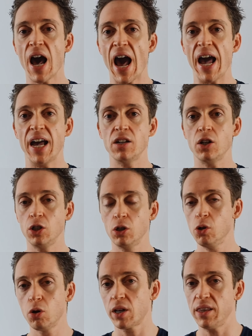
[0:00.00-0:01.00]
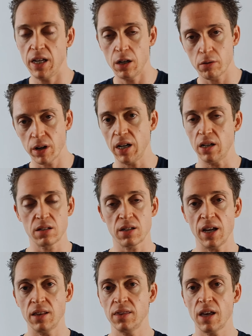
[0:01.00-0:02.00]
and you look at the ingredients
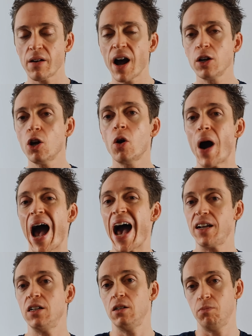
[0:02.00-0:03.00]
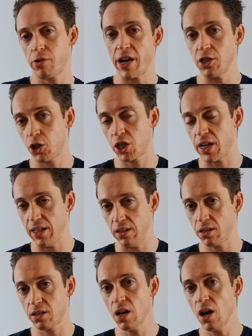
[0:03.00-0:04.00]
and there are no added branched
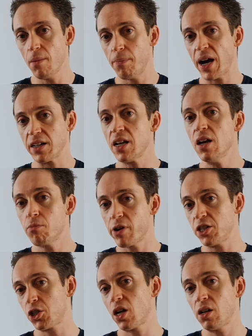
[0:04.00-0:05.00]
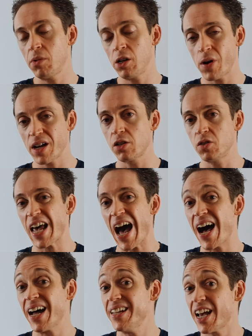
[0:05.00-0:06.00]
chains, but branched chain amino acids
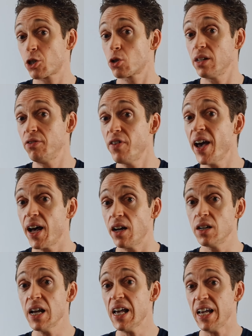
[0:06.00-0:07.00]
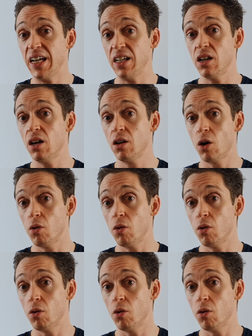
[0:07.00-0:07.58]
are naturally found in